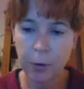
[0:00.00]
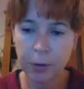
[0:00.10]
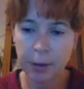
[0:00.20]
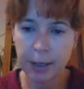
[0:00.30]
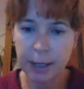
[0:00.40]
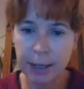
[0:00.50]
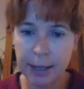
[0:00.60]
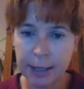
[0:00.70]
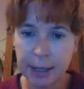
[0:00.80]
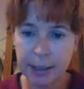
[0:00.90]
what the
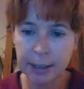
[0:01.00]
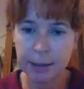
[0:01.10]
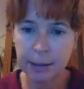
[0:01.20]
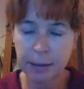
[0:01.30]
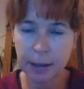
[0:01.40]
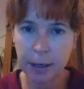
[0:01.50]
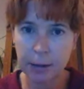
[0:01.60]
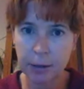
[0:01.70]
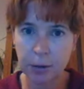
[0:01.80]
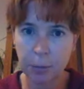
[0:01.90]
heading is
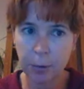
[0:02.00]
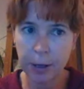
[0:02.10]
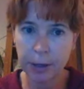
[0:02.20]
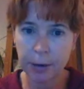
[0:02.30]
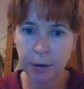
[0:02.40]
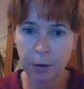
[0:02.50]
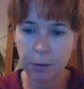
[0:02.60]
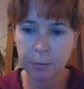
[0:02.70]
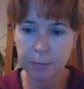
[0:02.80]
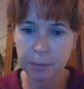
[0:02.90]
in the top right
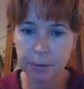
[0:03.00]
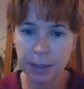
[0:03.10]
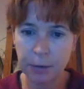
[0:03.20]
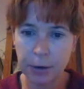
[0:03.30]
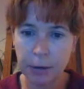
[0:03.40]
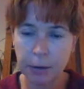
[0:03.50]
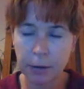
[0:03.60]
column, Sarah?